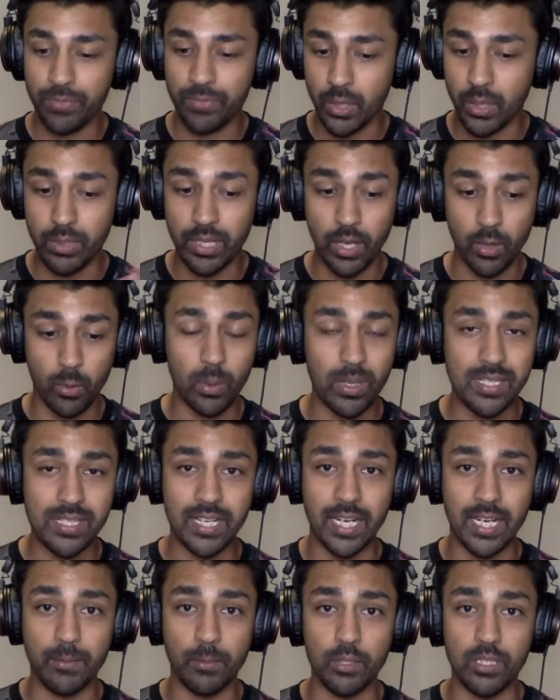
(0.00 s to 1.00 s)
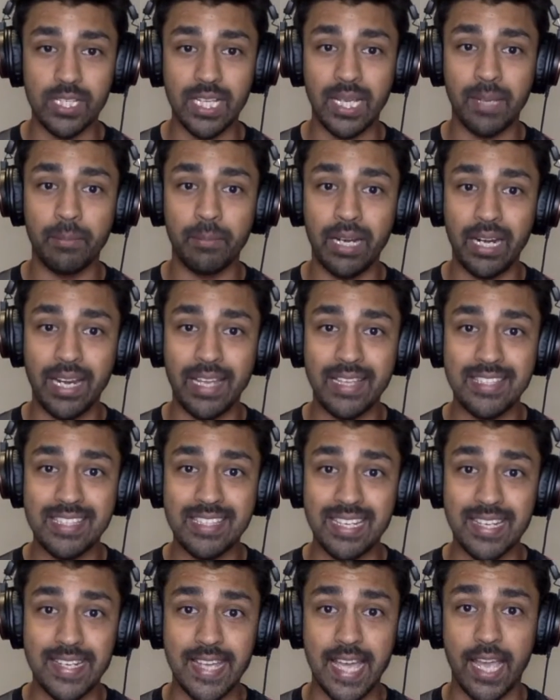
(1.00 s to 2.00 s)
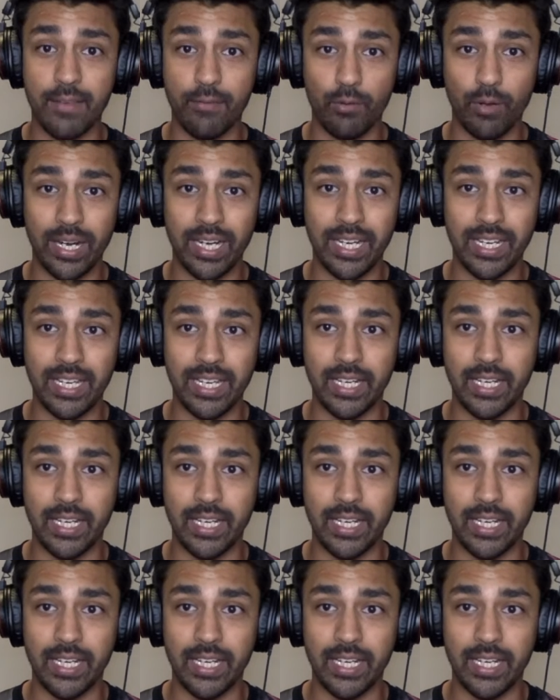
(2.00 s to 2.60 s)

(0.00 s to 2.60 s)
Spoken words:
Without wasting any more time, let's dive right in.